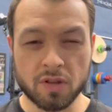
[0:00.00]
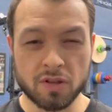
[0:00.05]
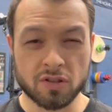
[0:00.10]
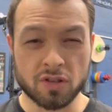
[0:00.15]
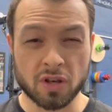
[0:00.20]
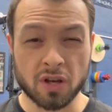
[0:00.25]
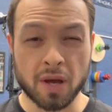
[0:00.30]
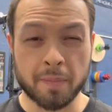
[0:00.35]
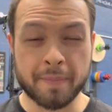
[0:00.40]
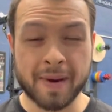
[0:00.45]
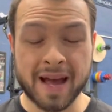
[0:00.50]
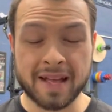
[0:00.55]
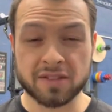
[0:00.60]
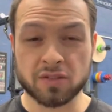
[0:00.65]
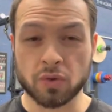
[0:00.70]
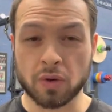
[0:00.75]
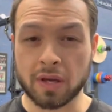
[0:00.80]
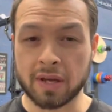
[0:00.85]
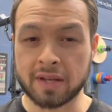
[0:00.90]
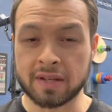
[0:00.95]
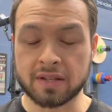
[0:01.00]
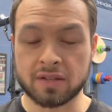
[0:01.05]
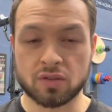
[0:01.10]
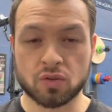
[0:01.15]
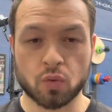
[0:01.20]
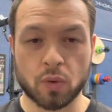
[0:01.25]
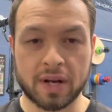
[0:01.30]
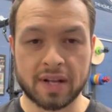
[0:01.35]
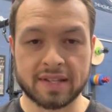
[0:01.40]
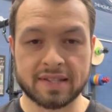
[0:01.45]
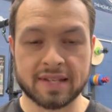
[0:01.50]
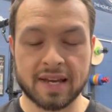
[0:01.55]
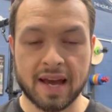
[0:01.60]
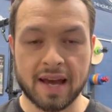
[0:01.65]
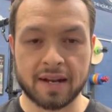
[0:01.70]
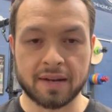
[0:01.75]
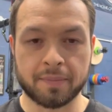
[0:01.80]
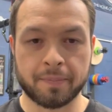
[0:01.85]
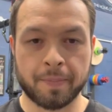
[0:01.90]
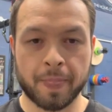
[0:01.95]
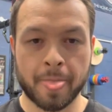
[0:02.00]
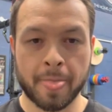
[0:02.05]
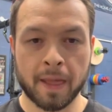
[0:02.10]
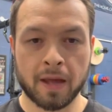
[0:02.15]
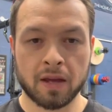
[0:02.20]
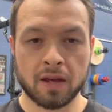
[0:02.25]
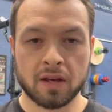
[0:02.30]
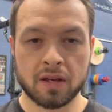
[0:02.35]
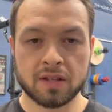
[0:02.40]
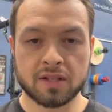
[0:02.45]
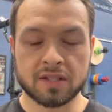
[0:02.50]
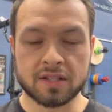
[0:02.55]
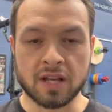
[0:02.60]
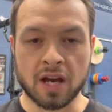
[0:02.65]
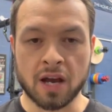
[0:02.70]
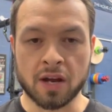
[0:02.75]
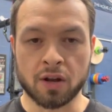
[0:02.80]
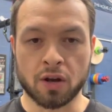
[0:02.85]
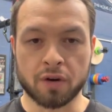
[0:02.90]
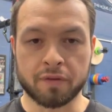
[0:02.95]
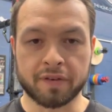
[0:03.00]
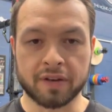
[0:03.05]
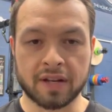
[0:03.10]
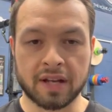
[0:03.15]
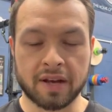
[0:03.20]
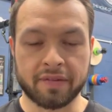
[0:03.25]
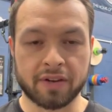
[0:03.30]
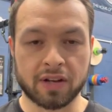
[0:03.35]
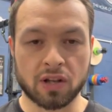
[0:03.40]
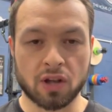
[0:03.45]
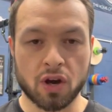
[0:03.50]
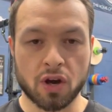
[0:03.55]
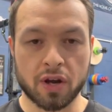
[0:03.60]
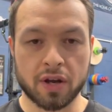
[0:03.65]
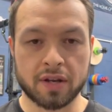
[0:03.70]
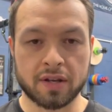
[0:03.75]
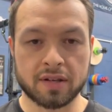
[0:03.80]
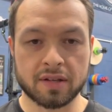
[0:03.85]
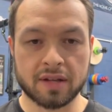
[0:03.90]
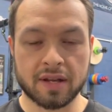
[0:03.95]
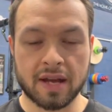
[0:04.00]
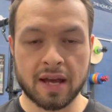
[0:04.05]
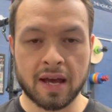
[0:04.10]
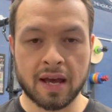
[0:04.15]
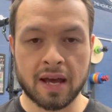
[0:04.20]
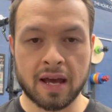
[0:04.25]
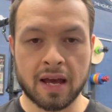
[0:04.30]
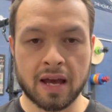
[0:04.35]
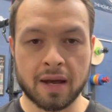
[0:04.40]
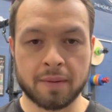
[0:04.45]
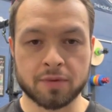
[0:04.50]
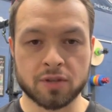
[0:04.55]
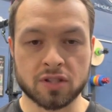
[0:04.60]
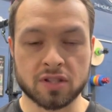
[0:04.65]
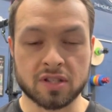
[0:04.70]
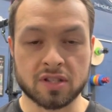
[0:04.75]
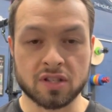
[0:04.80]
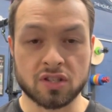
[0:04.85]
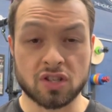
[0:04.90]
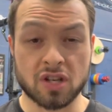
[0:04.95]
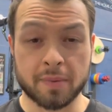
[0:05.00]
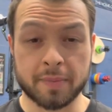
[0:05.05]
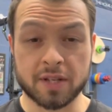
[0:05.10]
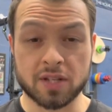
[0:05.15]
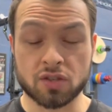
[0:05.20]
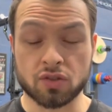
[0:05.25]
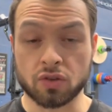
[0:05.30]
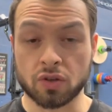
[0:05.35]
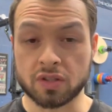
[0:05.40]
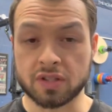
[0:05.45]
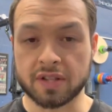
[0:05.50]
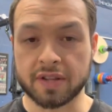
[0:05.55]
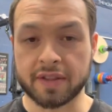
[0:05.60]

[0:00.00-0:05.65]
So going back to it, in 2010, started off at David Lloyd just as a gym instructor